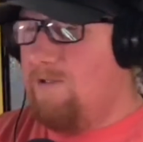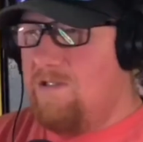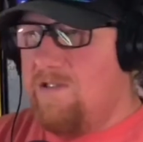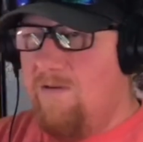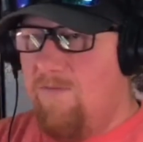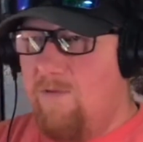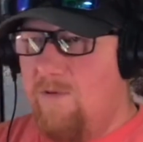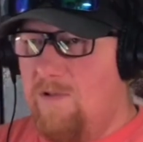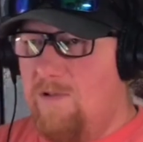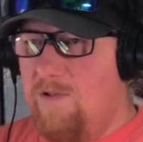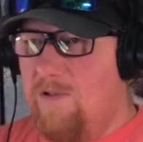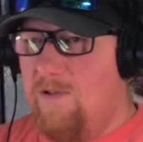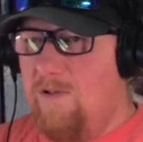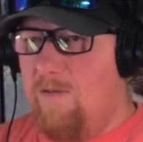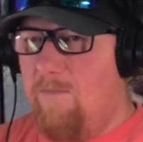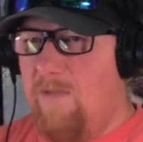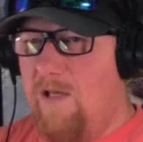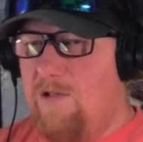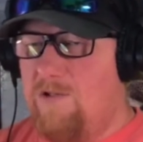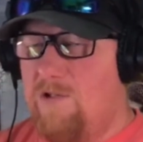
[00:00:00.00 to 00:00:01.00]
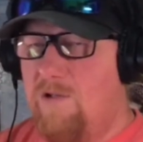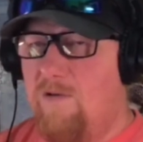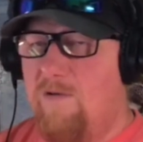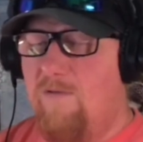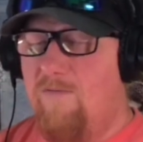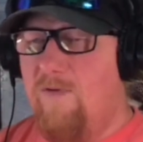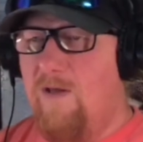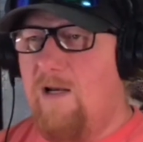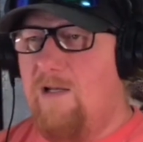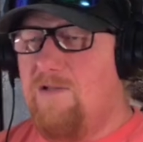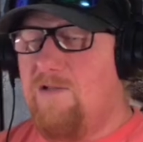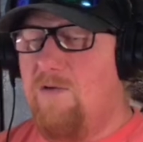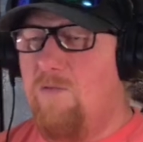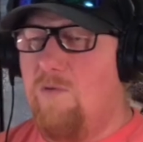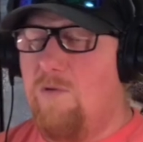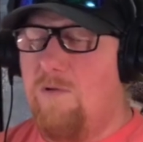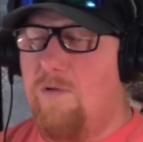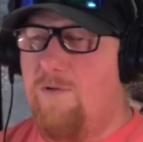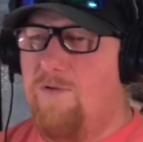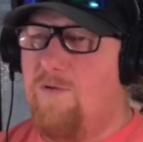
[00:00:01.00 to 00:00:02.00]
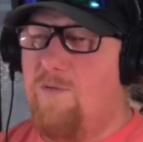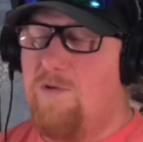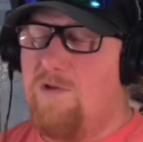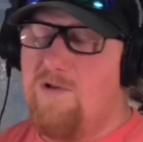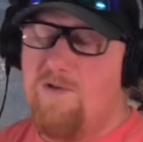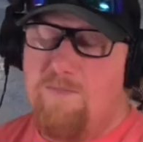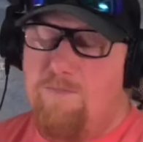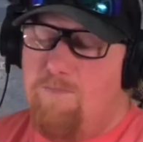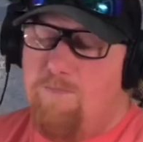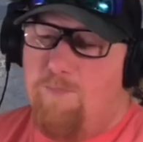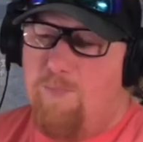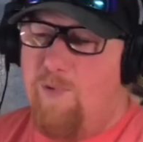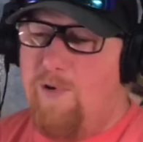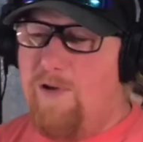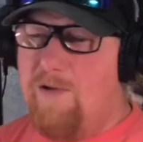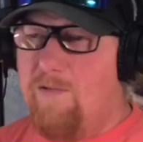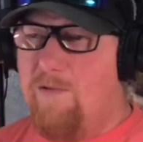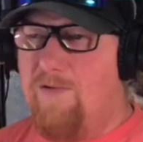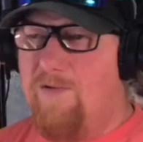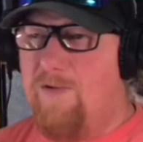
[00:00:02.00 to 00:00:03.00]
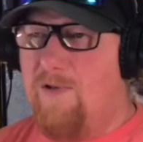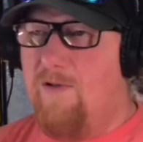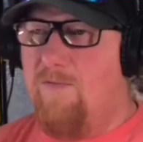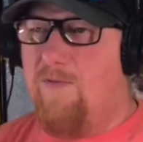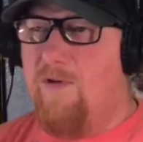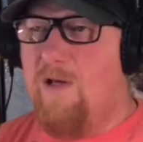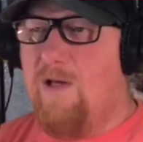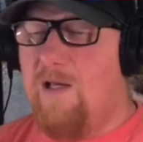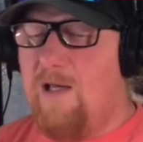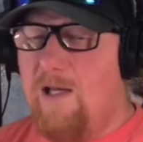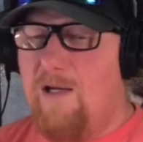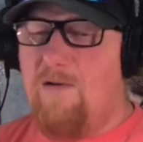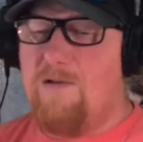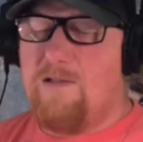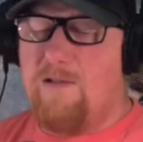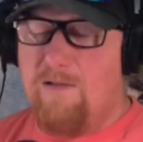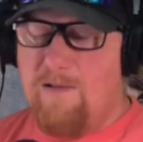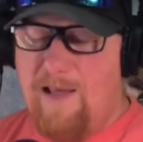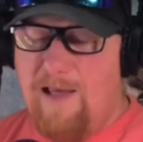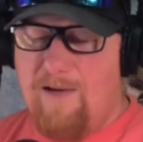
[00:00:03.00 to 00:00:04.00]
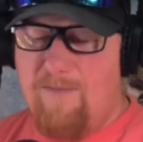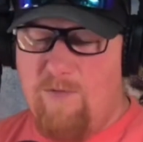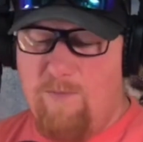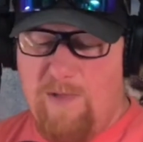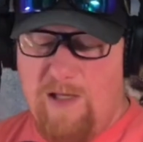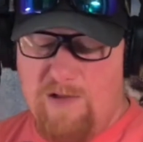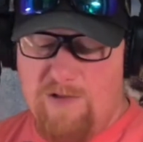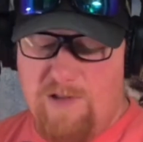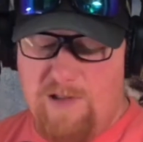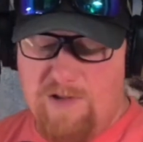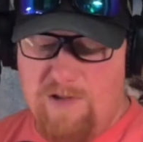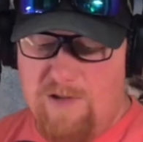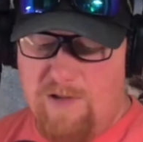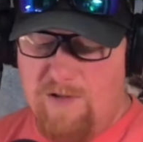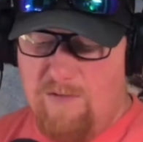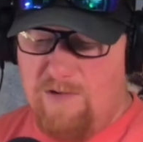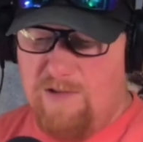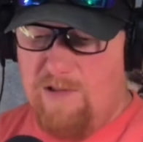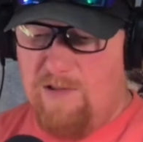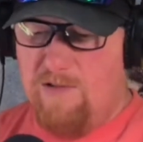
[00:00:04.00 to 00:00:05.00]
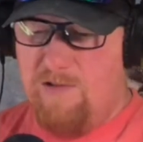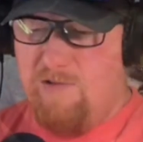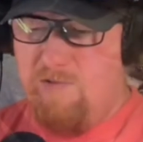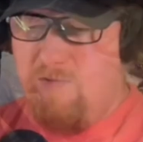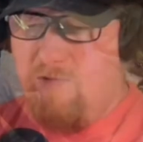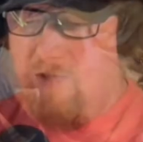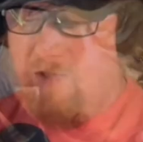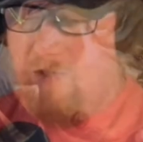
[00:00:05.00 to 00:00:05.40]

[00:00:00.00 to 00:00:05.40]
different imaginary or fantasy worlds, which is pretty cool stuff. And there's a lot of imagination that goes into